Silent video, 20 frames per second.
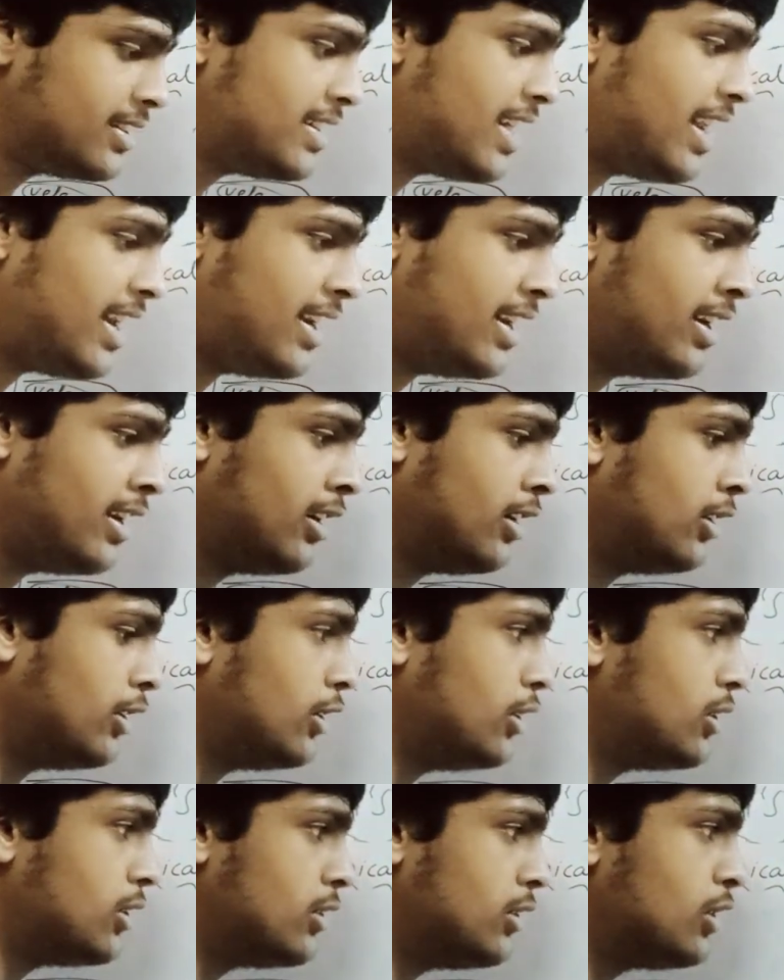then
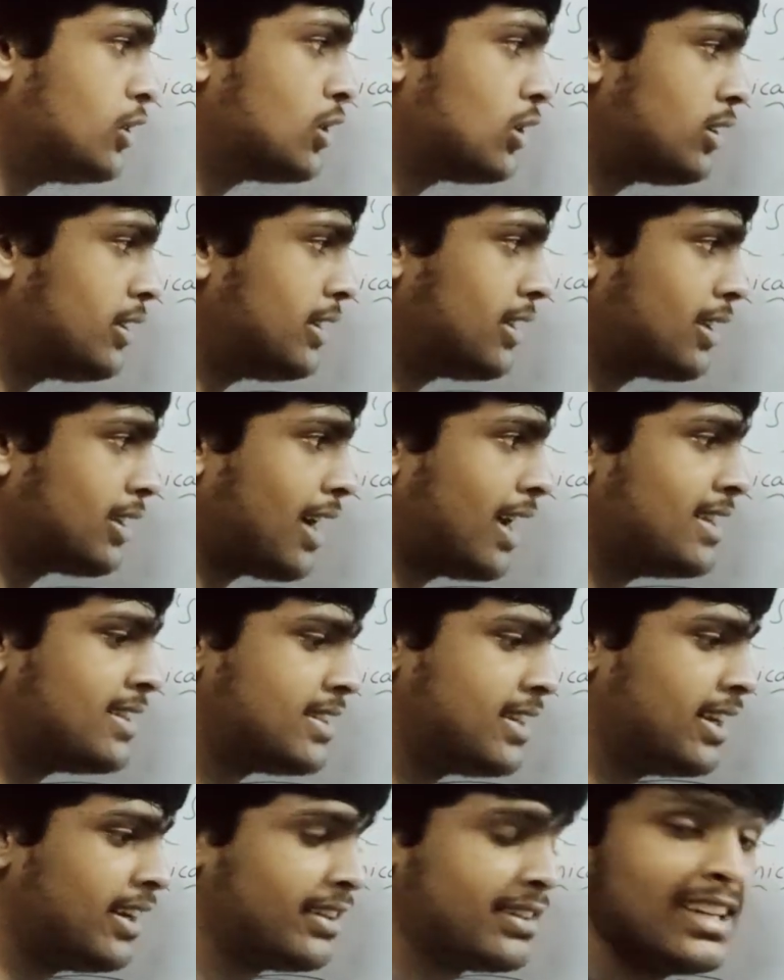you should
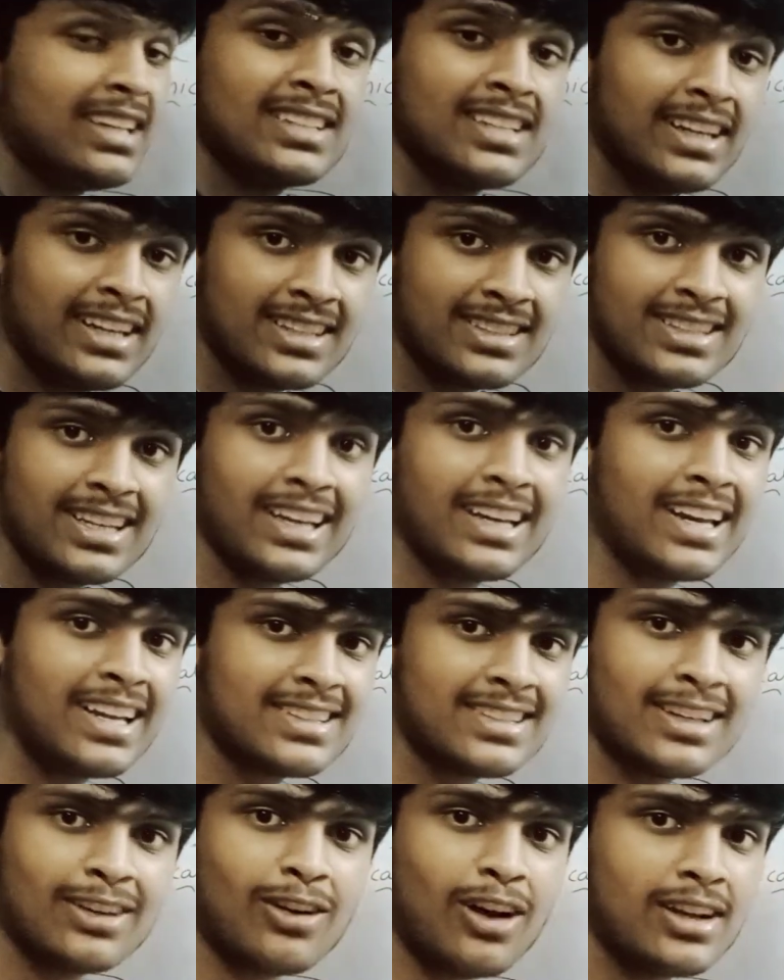consider, since it is
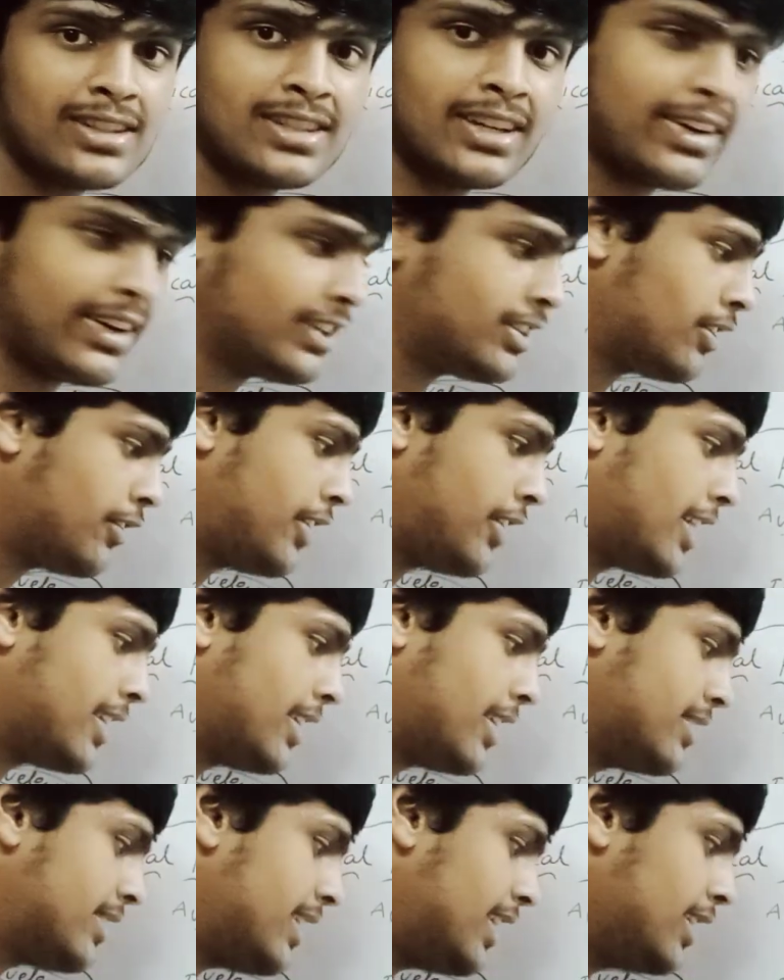decrease in concentration of
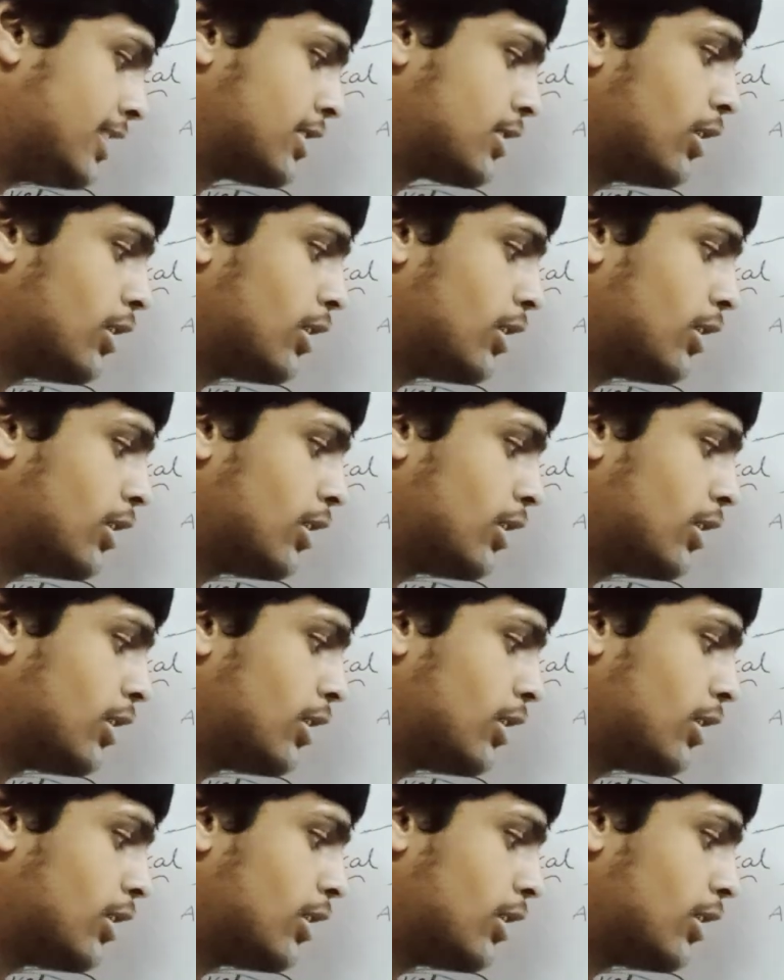reactants, right?